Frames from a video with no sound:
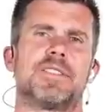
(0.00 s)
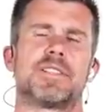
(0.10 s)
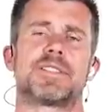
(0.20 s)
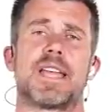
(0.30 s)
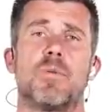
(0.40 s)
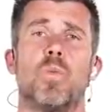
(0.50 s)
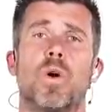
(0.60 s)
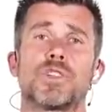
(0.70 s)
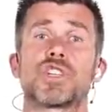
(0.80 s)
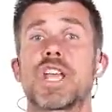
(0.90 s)
to understand
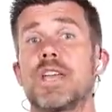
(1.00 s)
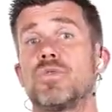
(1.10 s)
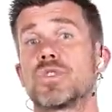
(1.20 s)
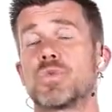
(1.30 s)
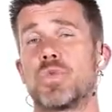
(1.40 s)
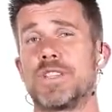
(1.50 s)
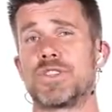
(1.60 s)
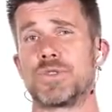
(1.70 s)
what channels we